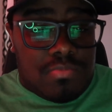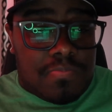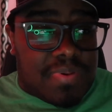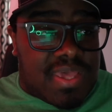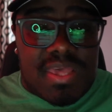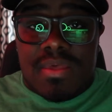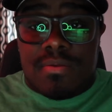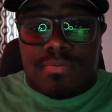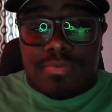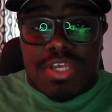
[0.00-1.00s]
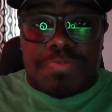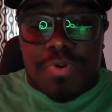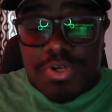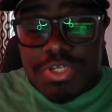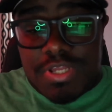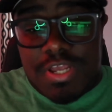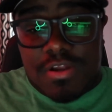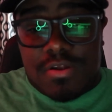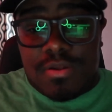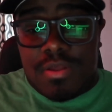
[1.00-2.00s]
be this person
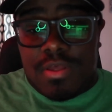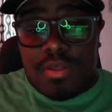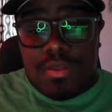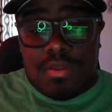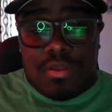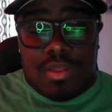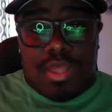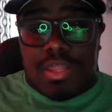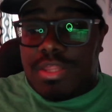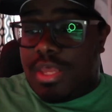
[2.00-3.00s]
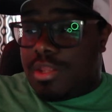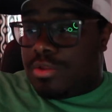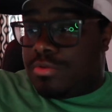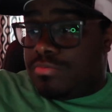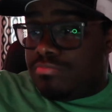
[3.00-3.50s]
here and then